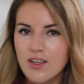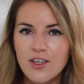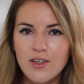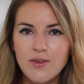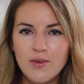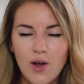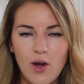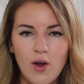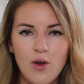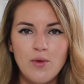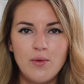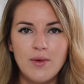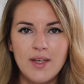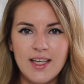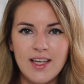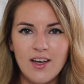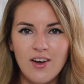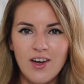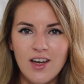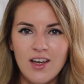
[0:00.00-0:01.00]
I don't own
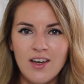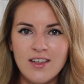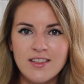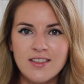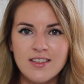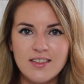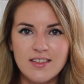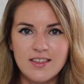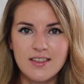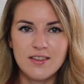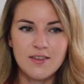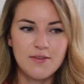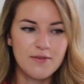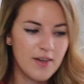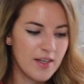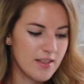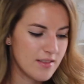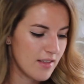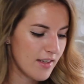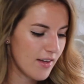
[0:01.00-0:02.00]
any highlighters, it's the
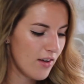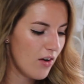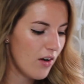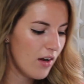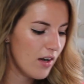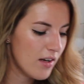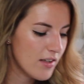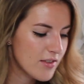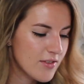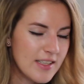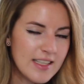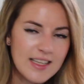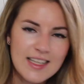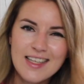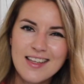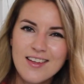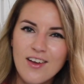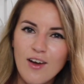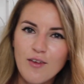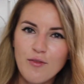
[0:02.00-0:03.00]
first like highlighty
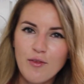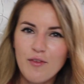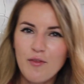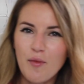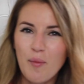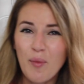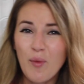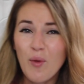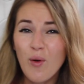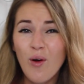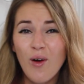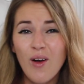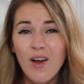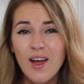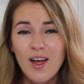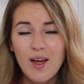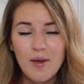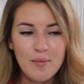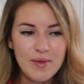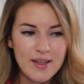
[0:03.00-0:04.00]
thing that I've ever bought
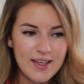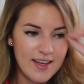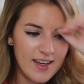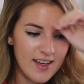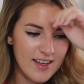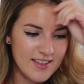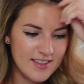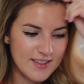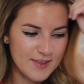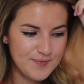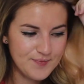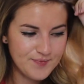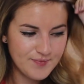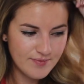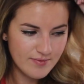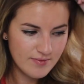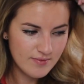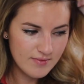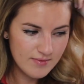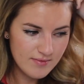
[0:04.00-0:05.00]
because
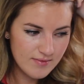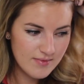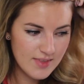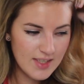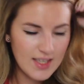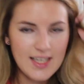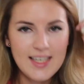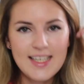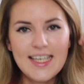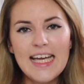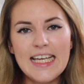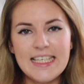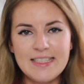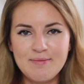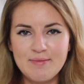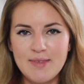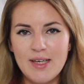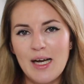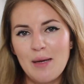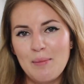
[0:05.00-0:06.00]

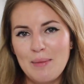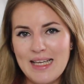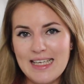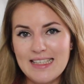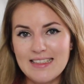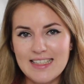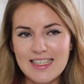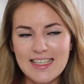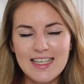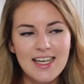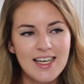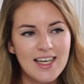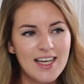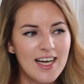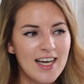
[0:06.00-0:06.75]
again I'm lazy.